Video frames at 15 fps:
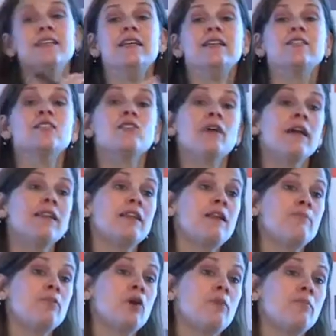is strength an
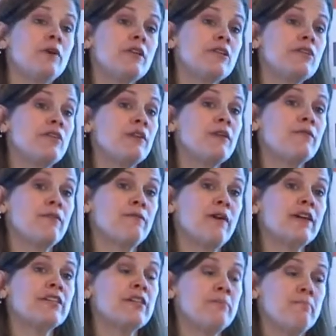appropriate surrogate for
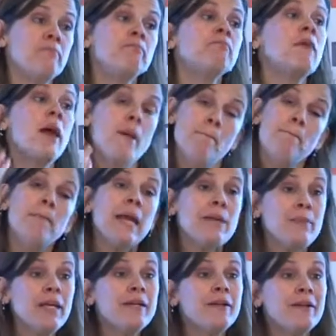function?
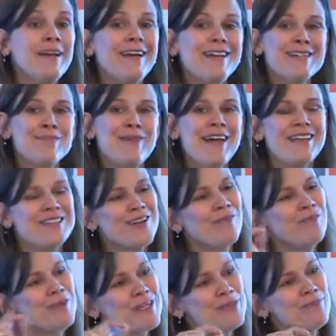Maybe. It depends
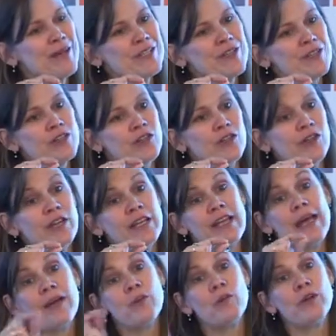on which muscles you're looking
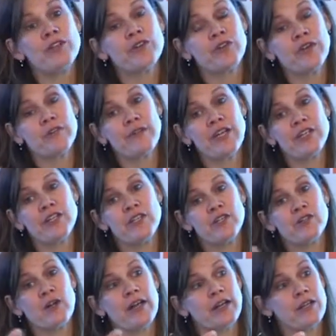at and what your intervention
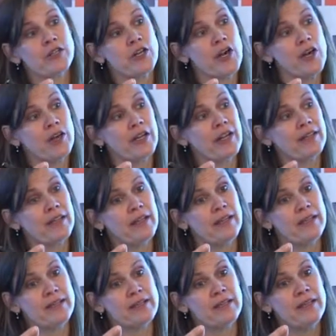is trying to target. I think
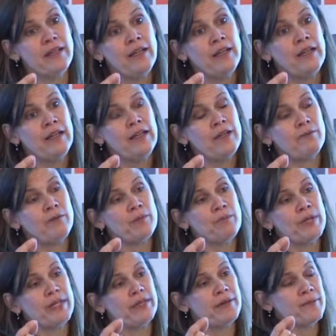it would
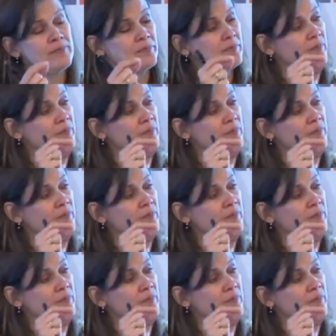be